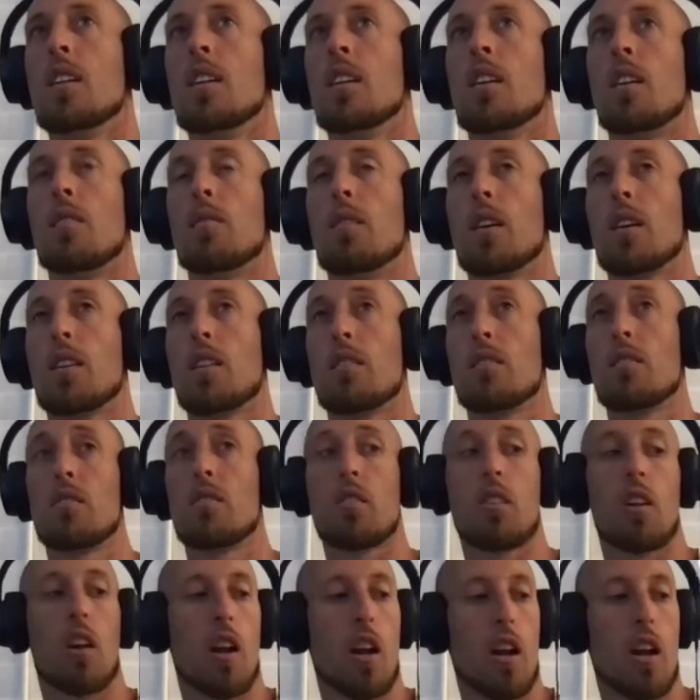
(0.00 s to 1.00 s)
Like, this is a
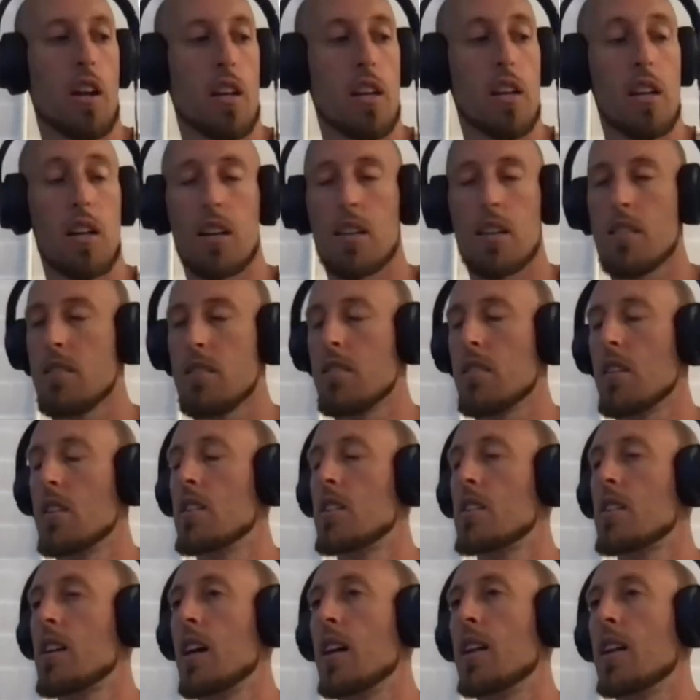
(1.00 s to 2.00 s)
great idea. So I
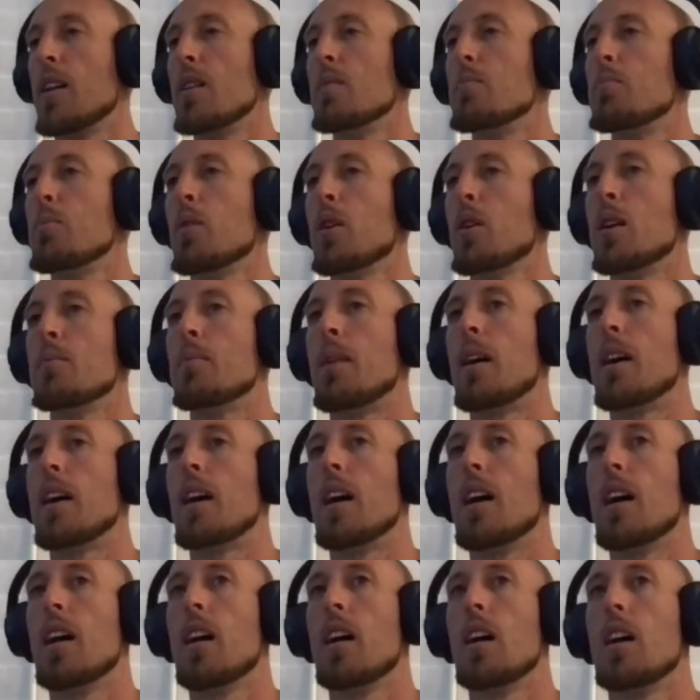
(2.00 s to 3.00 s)
just kind of let it play in my
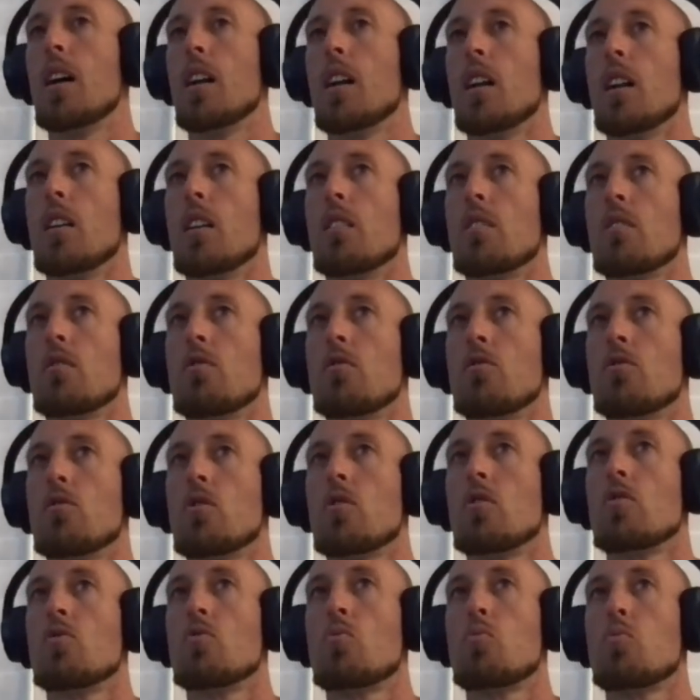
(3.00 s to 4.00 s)
head and
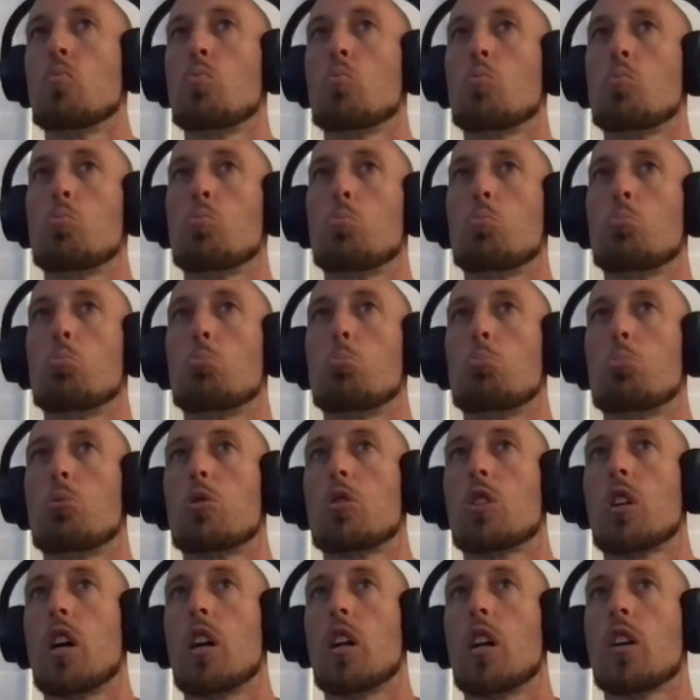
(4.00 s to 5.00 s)

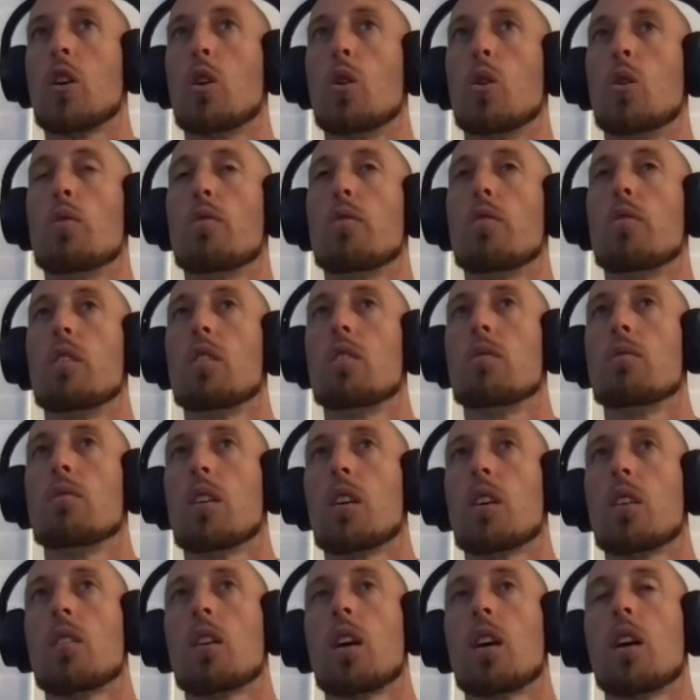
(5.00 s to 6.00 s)
just kind of go with it. And
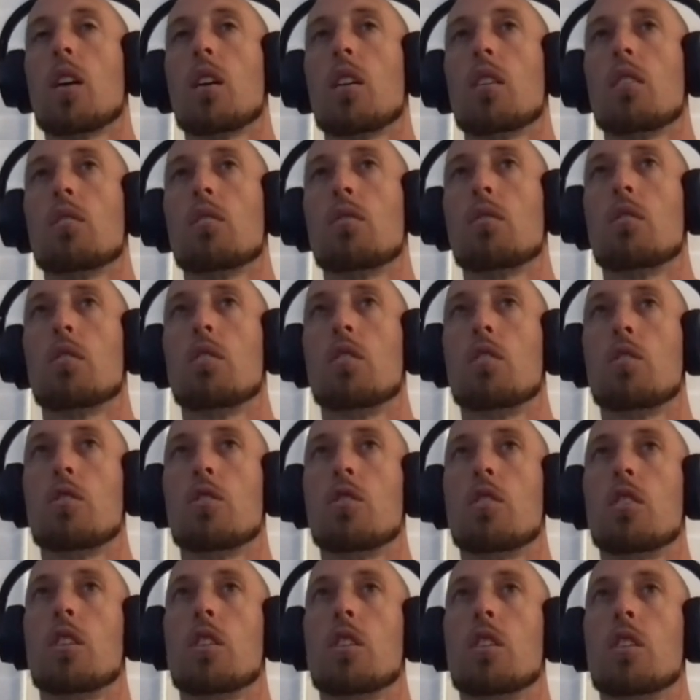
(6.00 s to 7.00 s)
like, okay, it's really
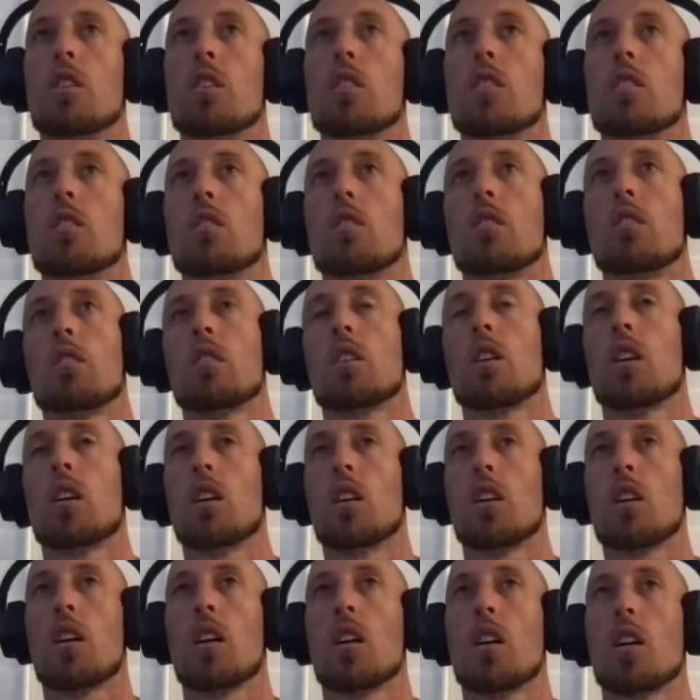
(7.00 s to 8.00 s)
interesting.
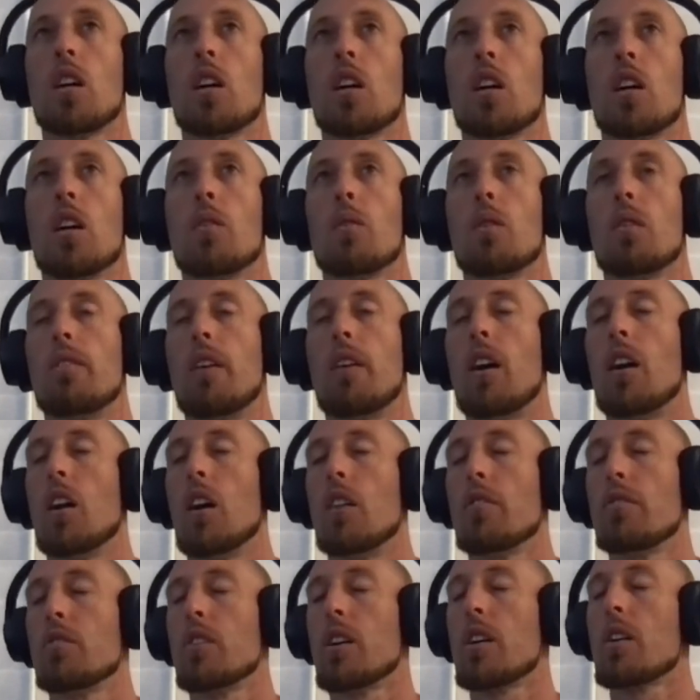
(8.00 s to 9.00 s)
Okay. When I've had
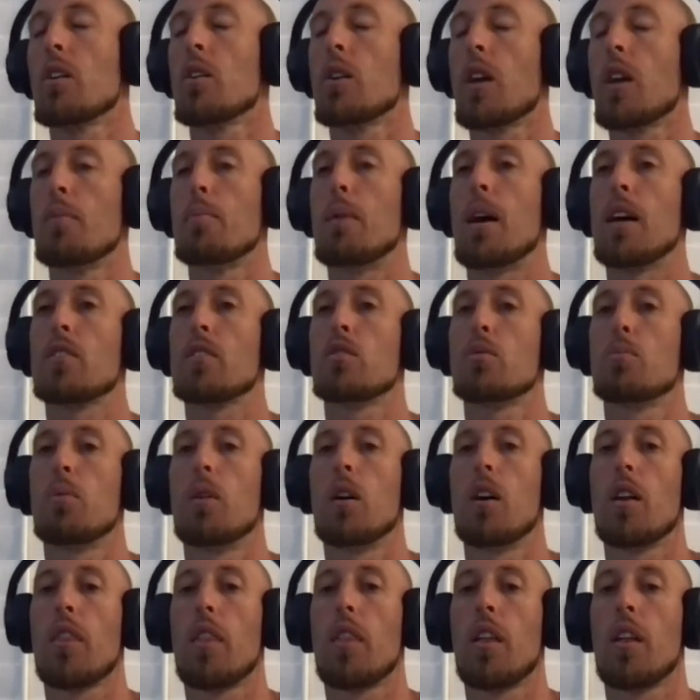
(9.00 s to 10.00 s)
enough, it's like, okay, back to the
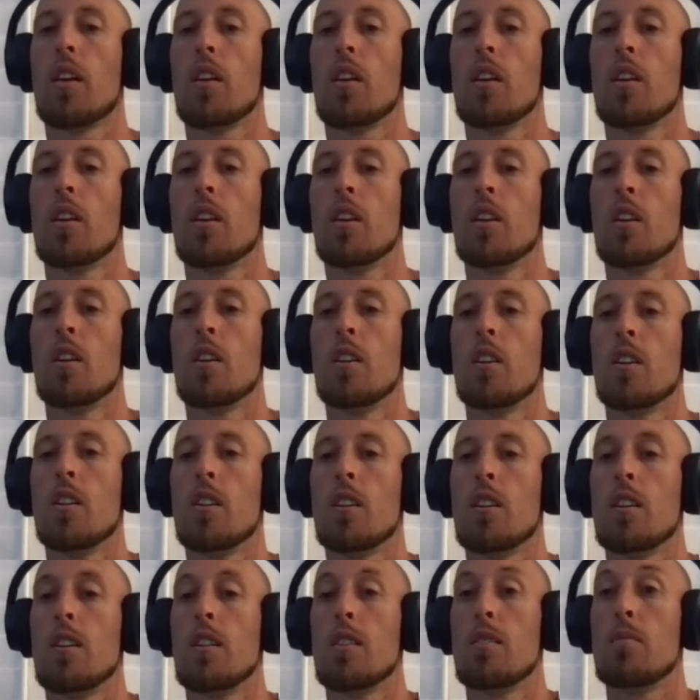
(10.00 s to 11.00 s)
breath.
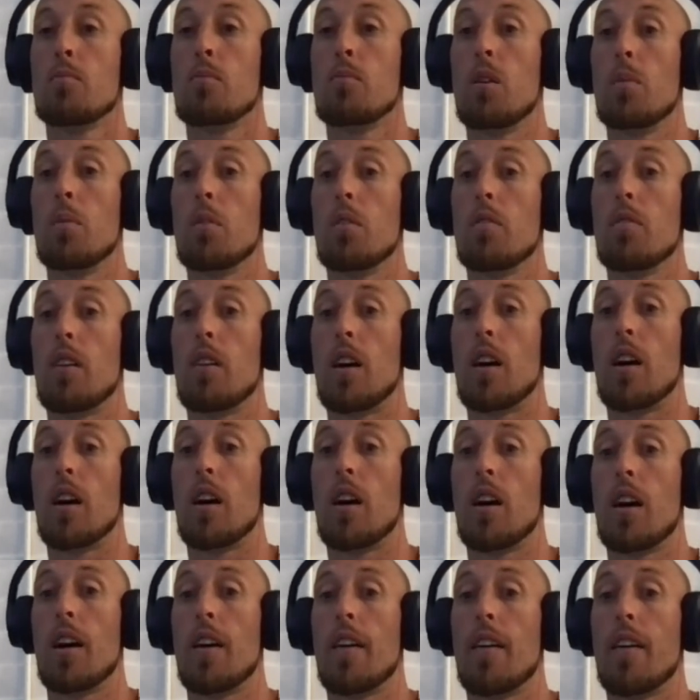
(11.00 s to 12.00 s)
Maybe if
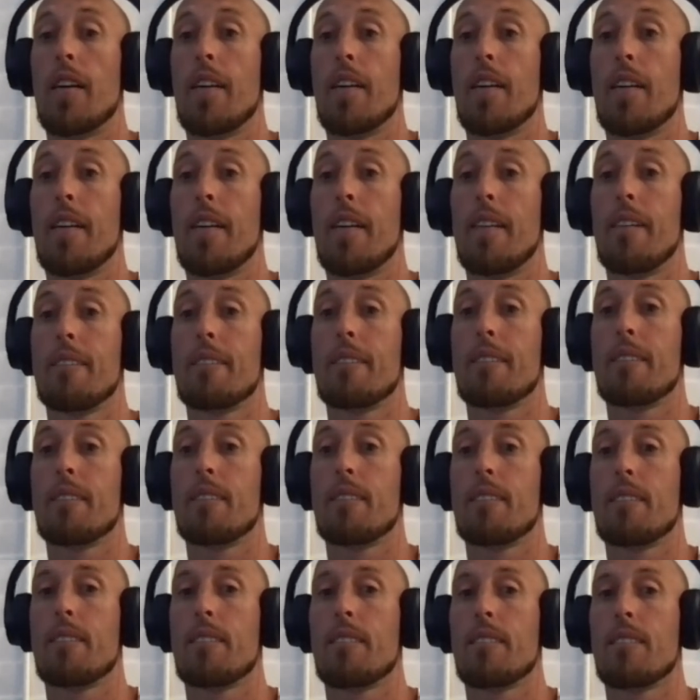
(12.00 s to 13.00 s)
I
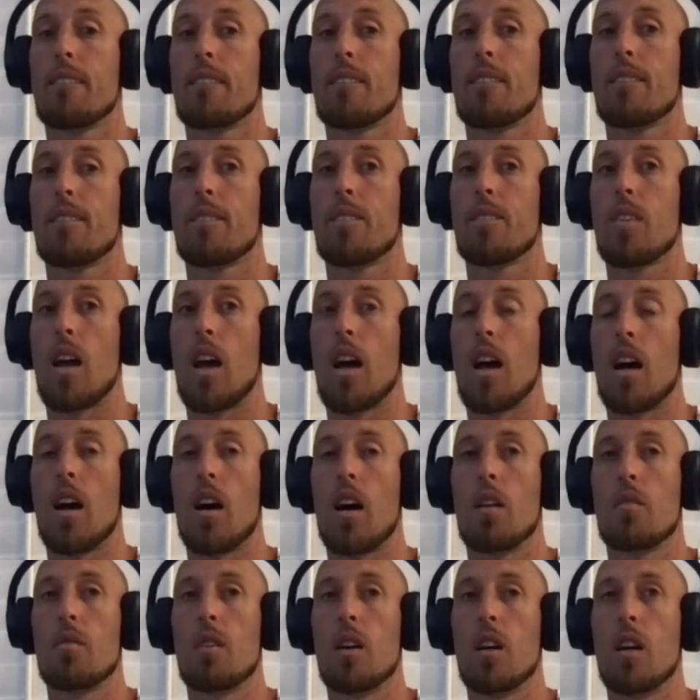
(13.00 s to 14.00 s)

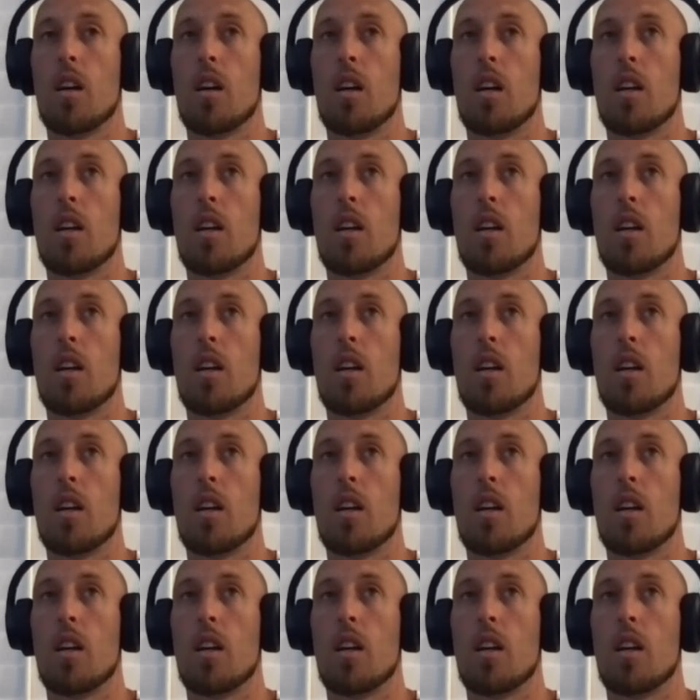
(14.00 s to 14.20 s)
have a